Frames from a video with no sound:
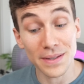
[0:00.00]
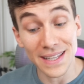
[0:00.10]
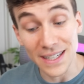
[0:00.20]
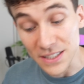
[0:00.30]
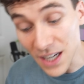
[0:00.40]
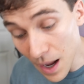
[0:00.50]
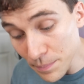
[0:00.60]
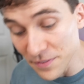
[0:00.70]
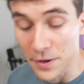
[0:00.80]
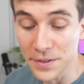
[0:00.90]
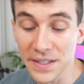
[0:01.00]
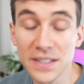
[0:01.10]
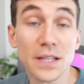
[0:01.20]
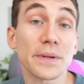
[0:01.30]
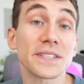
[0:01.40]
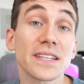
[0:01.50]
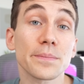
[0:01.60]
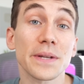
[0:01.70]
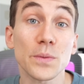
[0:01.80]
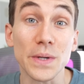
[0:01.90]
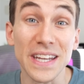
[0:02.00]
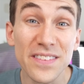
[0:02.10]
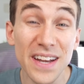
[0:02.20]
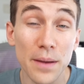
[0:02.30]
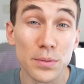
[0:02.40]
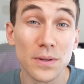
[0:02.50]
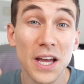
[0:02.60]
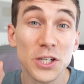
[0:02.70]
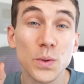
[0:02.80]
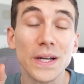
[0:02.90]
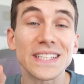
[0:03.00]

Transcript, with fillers: But then on top of all this, the participants were even able to